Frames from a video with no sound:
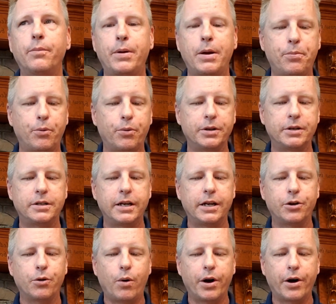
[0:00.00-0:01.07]
people would
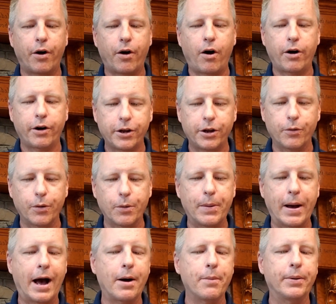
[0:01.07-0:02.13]
tend to want to argue
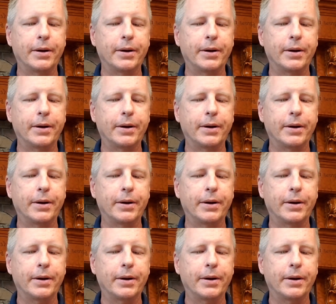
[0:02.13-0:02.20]
about,